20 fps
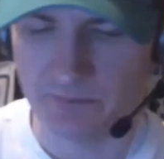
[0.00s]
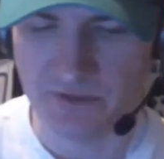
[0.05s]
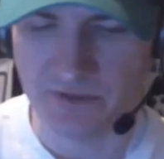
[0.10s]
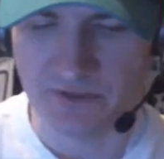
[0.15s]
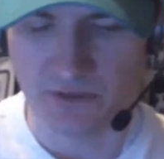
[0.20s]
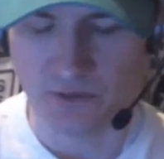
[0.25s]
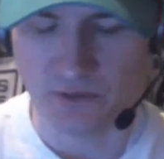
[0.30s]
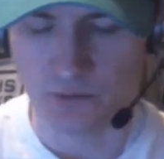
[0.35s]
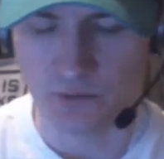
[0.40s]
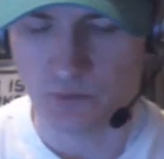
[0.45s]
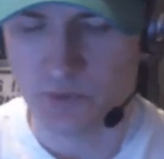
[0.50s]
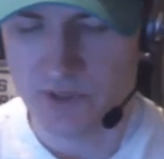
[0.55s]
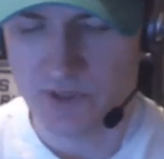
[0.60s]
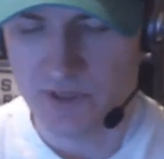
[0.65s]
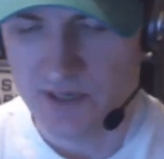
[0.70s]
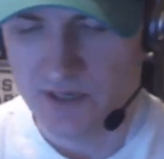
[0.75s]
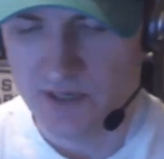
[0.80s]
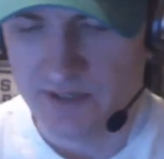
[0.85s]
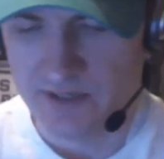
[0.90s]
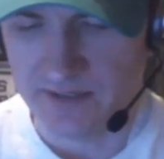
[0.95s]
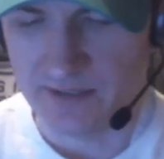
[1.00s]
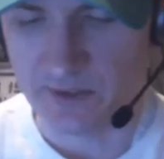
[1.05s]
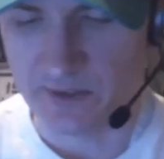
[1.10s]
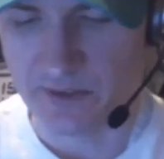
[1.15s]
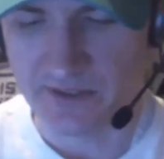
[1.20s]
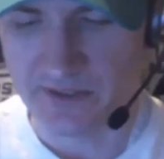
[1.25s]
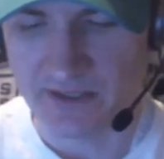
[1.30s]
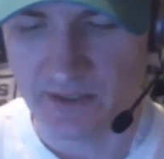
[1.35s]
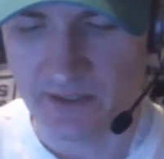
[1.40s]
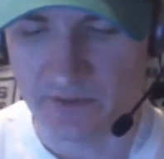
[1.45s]
so
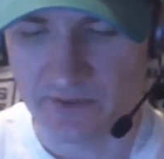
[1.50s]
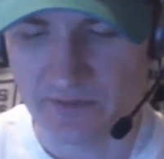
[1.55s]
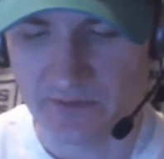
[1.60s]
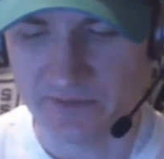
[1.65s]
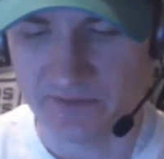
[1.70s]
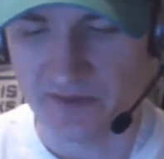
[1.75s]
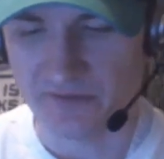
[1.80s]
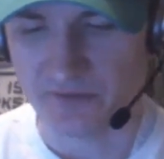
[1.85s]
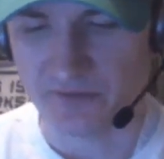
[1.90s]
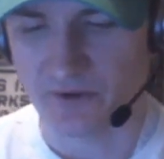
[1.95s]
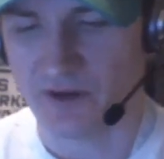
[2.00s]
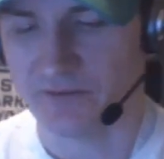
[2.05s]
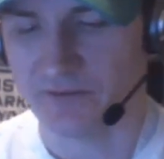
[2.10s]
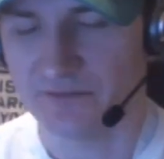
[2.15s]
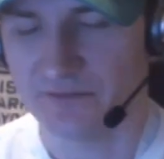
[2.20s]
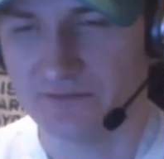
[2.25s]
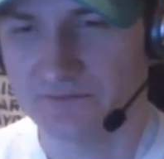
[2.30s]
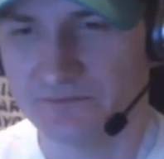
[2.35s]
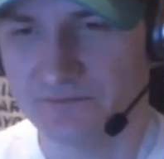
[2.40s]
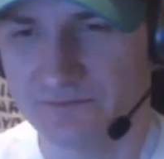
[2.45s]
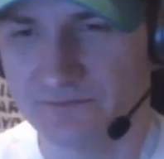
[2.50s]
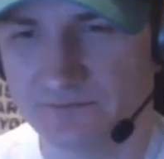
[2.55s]
eager to get rid of Nesterov?